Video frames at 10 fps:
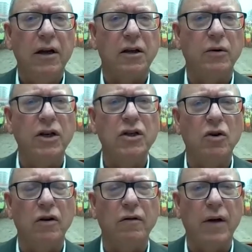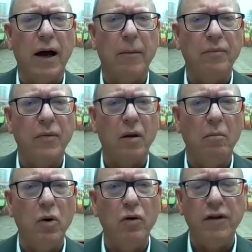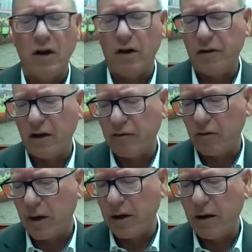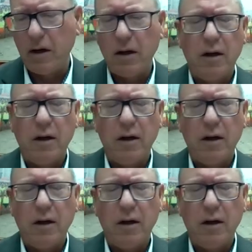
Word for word: So we're just sort of um, moving, I think, from a,